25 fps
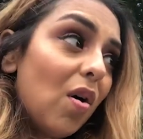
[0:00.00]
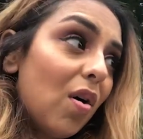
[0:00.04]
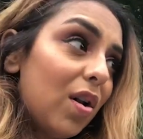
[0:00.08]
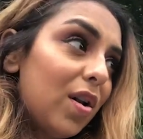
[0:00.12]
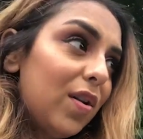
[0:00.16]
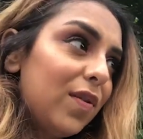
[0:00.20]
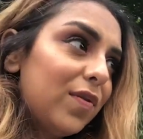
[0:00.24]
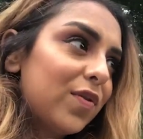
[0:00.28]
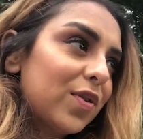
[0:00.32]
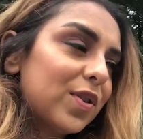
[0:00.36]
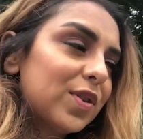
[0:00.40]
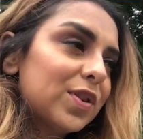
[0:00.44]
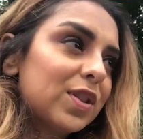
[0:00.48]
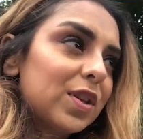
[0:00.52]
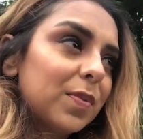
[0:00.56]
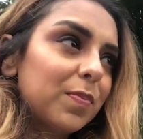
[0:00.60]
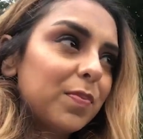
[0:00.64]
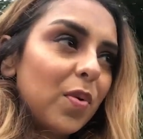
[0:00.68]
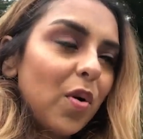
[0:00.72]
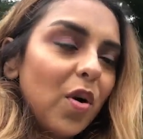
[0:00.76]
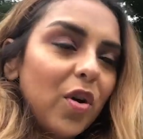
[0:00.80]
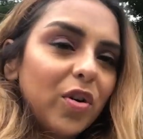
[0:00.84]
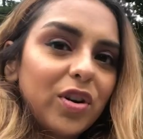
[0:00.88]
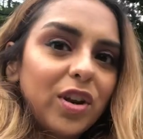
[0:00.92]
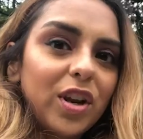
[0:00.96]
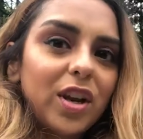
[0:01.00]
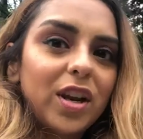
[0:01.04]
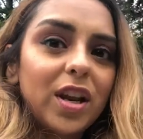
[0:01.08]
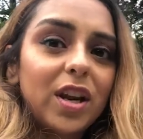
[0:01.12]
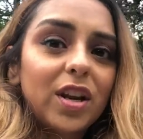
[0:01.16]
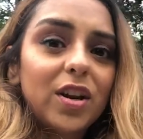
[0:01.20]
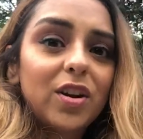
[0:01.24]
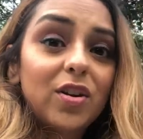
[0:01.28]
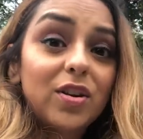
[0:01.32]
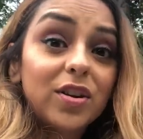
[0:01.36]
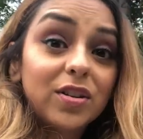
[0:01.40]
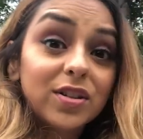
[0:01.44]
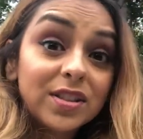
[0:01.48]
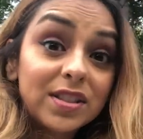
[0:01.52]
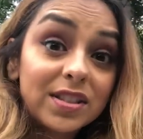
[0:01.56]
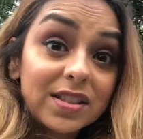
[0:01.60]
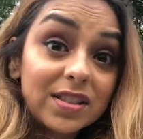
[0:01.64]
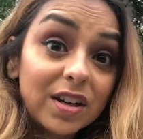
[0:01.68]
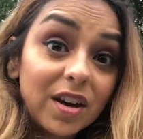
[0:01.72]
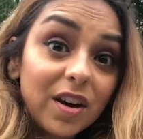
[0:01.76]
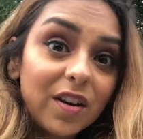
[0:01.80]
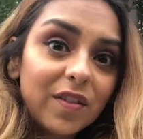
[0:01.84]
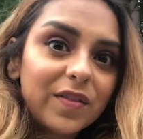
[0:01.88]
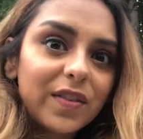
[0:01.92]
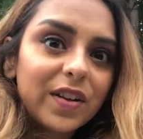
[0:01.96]
all for supporting and
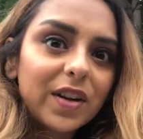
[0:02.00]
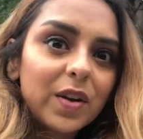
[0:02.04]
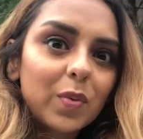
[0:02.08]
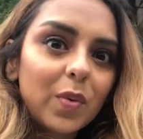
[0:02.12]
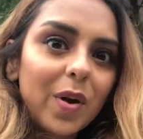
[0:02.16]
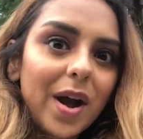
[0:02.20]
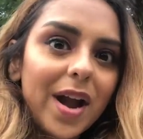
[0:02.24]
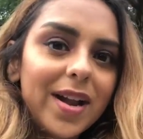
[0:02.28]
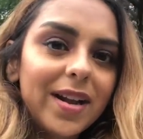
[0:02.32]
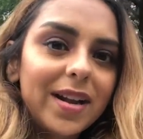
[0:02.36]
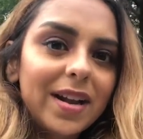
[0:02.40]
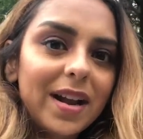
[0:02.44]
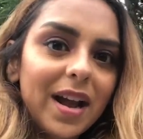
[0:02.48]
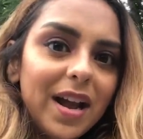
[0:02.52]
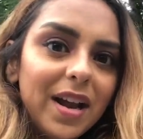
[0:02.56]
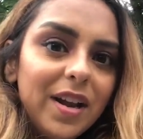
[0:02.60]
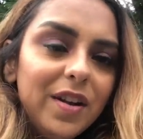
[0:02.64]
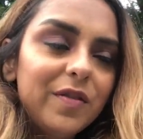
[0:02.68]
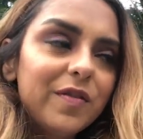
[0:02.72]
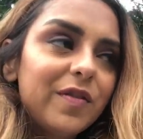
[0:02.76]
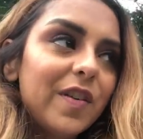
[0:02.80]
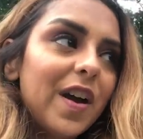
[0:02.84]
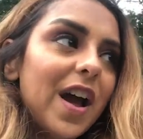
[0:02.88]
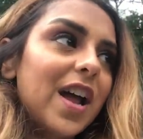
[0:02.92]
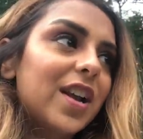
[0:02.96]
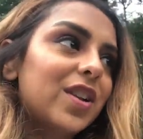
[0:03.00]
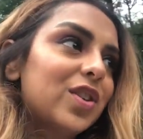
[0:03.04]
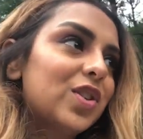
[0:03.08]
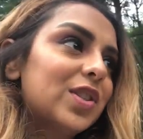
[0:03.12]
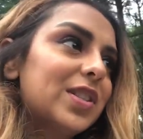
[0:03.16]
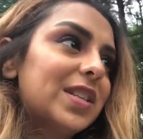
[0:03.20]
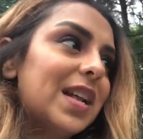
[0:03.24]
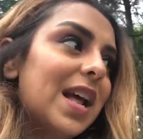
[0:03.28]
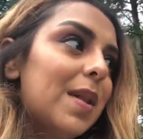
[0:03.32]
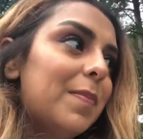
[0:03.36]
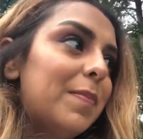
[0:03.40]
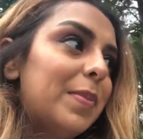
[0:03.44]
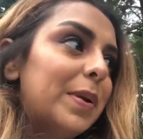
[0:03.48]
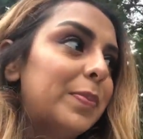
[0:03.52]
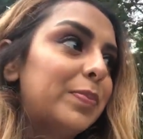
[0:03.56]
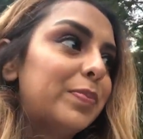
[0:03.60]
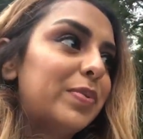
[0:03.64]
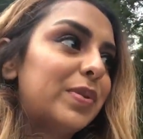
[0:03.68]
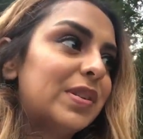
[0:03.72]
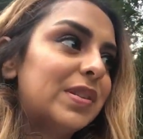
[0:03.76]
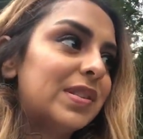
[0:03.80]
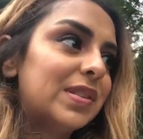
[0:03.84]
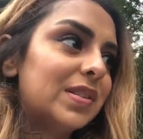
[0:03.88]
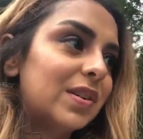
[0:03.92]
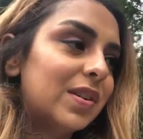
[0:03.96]
conserving wildlife and just helping
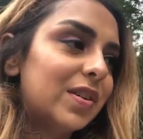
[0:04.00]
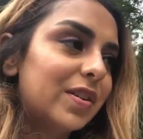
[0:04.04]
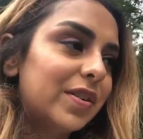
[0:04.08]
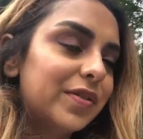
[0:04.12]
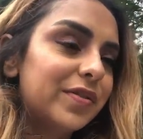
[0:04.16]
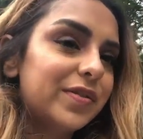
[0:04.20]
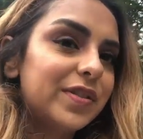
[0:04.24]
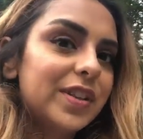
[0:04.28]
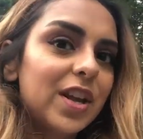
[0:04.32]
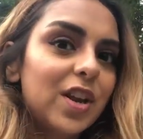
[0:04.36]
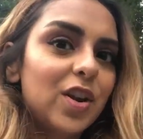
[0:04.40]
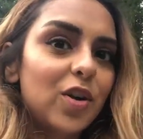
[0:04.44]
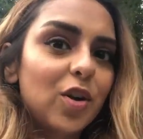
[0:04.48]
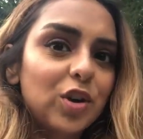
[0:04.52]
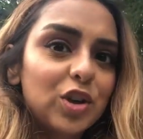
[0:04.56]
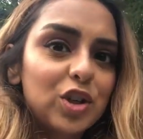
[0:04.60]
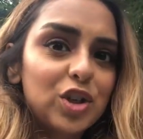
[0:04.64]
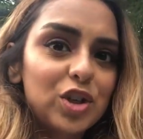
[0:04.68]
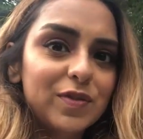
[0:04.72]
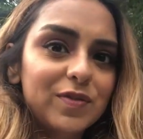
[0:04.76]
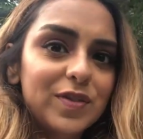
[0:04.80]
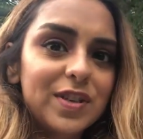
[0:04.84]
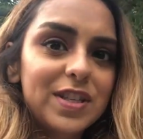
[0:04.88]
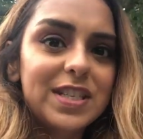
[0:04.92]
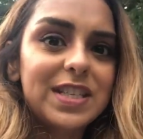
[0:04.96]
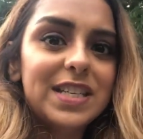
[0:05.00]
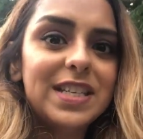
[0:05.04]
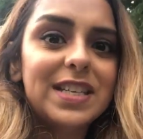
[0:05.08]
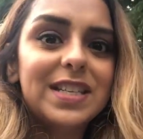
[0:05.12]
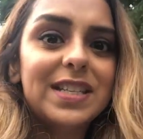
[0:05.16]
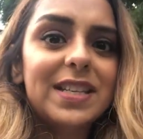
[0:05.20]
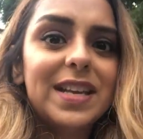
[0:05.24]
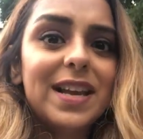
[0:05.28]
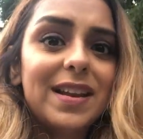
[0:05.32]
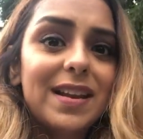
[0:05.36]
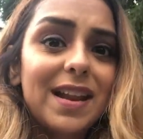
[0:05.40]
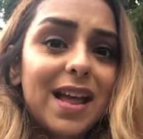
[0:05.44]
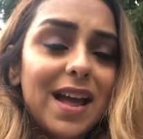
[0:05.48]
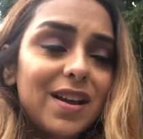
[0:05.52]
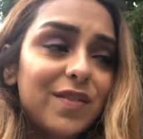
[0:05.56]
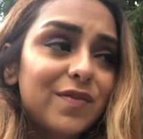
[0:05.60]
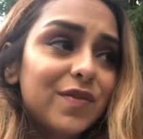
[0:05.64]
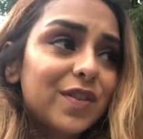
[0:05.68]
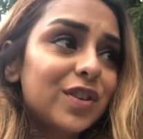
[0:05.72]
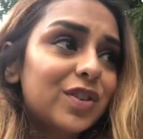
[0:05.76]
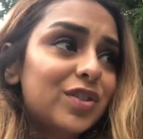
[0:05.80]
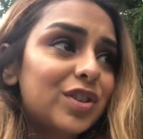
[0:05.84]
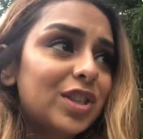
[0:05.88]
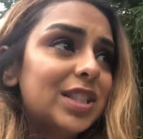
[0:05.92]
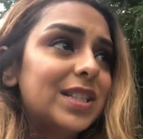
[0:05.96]
preserve their longevity, their
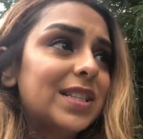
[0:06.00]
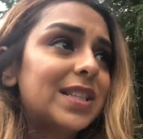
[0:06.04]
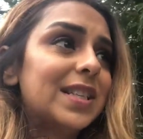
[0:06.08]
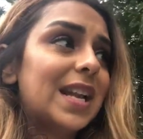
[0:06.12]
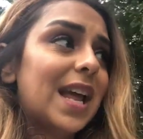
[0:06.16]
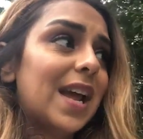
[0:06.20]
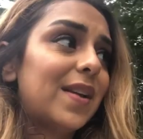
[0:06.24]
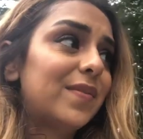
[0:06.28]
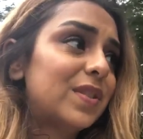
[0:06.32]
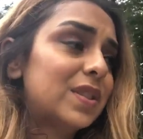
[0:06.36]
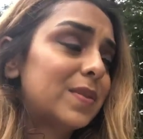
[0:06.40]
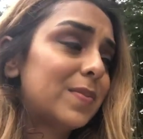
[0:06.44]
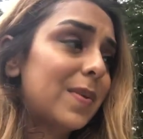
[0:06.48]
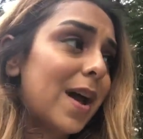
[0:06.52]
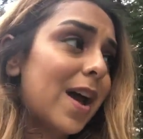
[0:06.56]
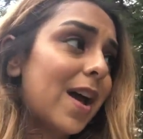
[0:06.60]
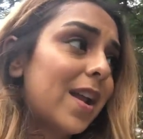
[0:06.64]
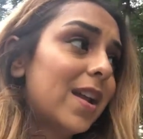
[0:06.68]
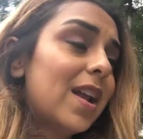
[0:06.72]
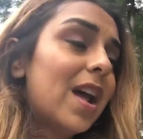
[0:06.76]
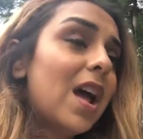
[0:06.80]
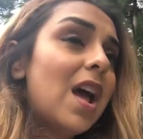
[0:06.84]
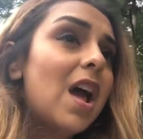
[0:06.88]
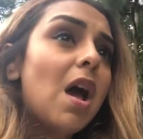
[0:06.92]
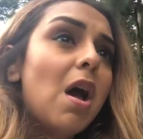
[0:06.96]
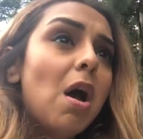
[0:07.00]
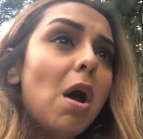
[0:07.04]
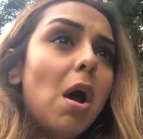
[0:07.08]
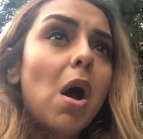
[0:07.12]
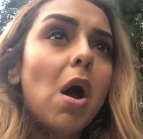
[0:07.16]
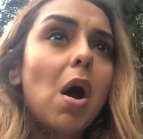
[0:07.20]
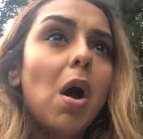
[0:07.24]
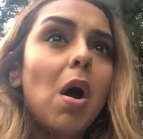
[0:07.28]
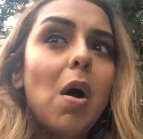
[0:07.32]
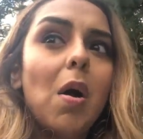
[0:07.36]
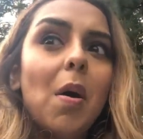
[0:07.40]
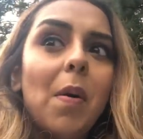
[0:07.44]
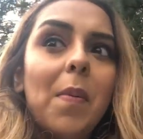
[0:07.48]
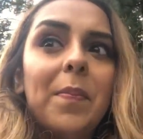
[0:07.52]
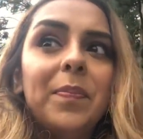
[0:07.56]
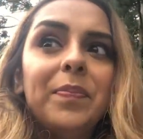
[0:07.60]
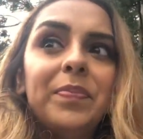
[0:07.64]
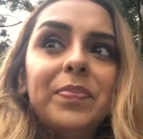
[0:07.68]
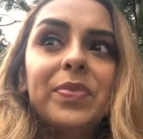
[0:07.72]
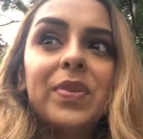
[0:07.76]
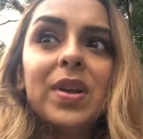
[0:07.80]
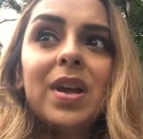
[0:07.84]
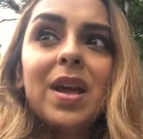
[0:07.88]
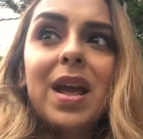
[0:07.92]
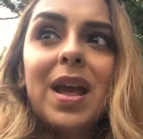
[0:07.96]
life, increasing lifespan.
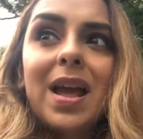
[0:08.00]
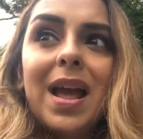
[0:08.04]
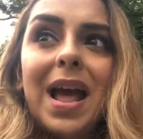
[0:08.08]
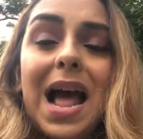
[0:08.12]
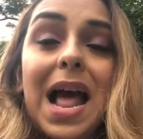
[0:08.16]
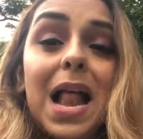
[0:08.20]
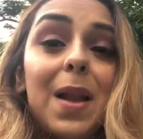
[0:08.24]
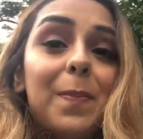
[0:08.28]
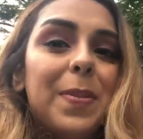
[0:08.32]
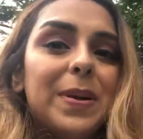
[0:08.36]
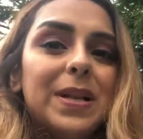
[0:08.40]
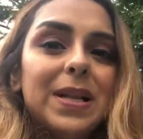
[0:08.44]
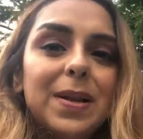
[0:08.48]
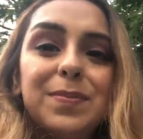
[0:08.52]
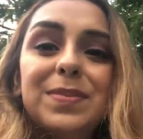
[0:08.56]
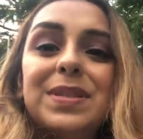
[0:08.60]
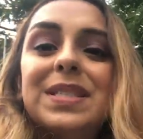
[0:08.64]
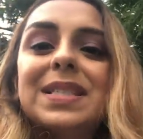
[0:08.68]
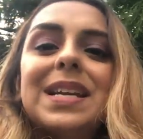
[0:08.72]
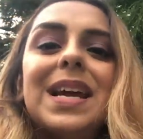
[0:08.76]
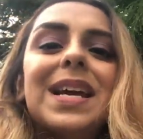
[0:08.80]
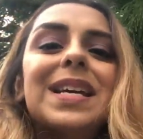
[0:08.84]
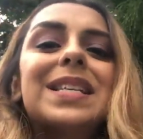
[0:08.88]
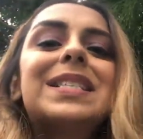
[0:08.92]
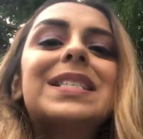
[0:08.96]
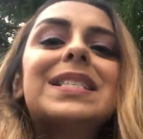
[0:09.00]
Helping them stay